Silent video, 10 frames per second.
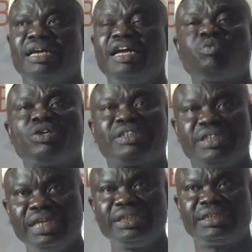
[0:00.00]
It was
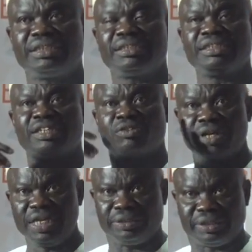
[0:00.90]
these
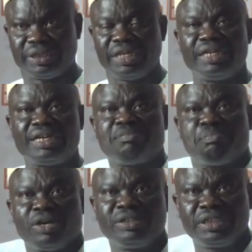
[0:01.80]
returnees that
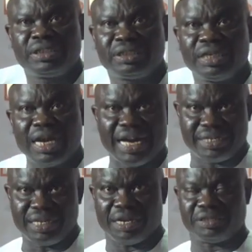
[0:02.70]
brought these
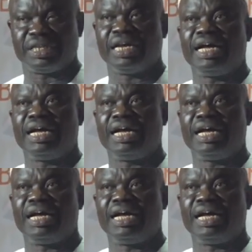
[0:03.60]
ideas.